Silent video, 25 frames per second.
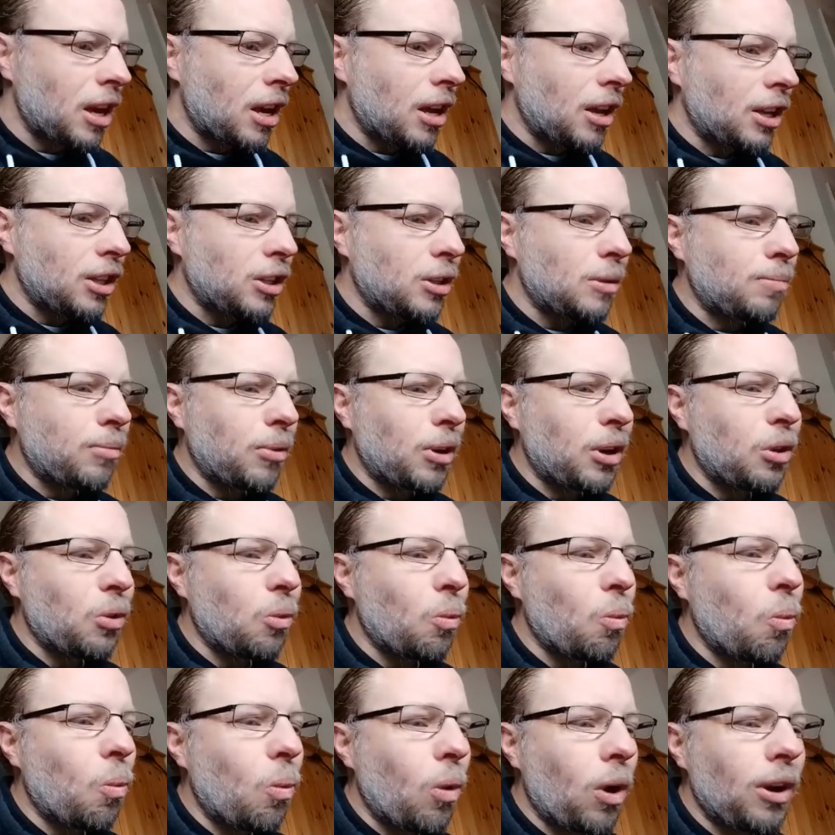This is probably the
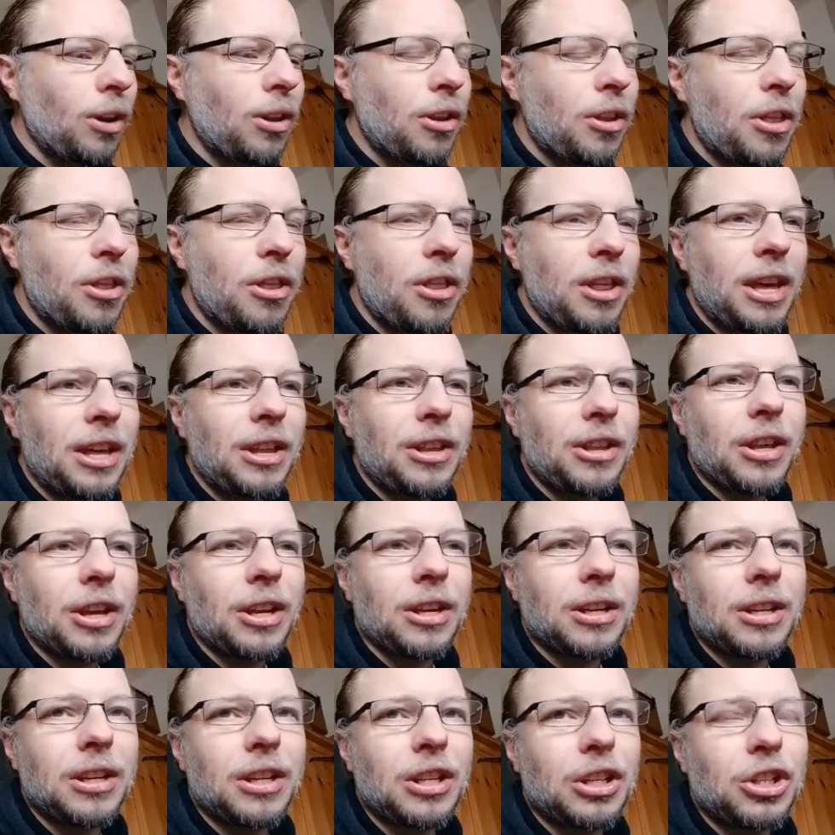one thing
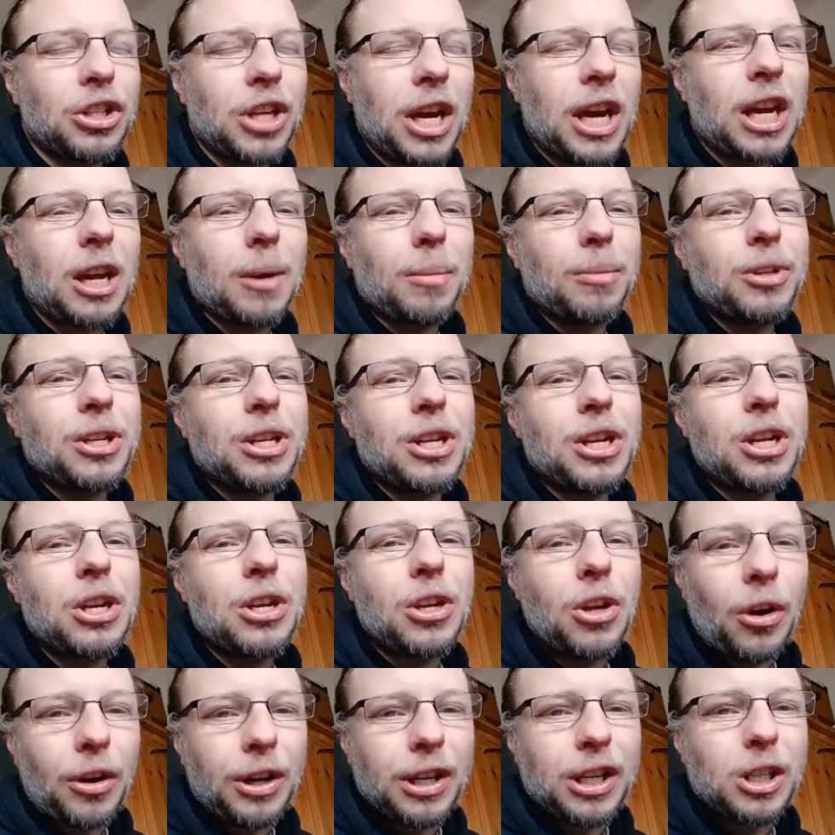that Jacob did
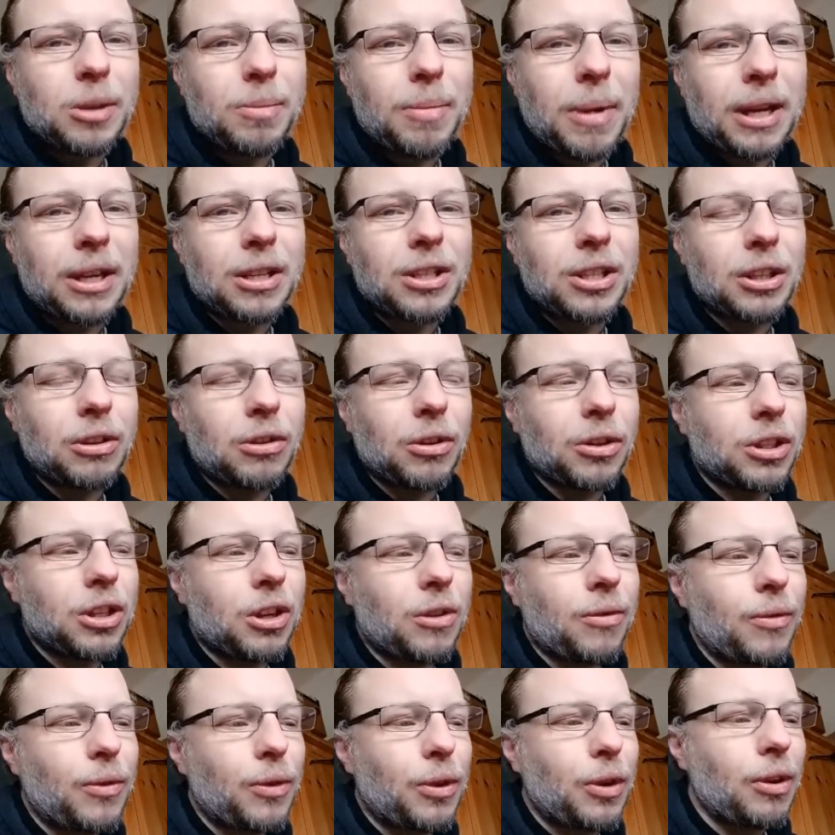not expect as he crossed
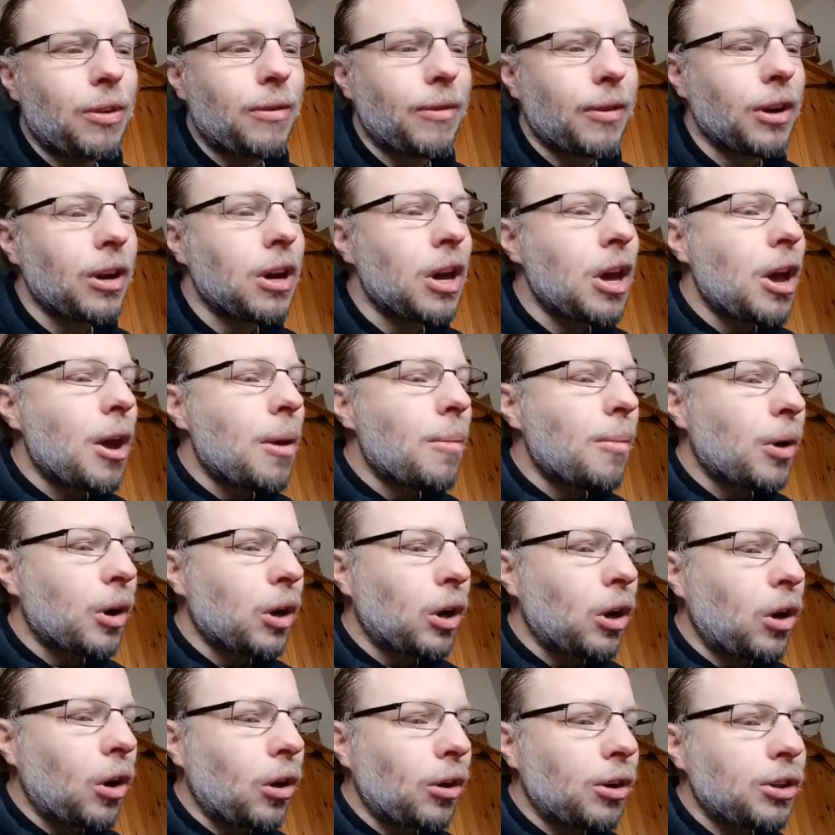over the river,
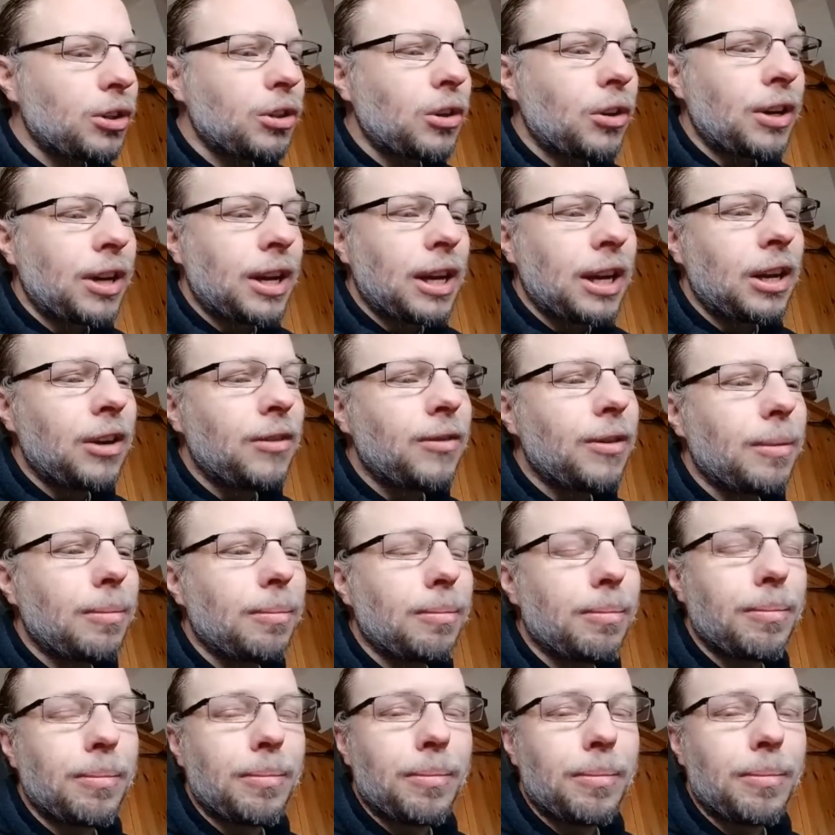but God has gone ahead of him.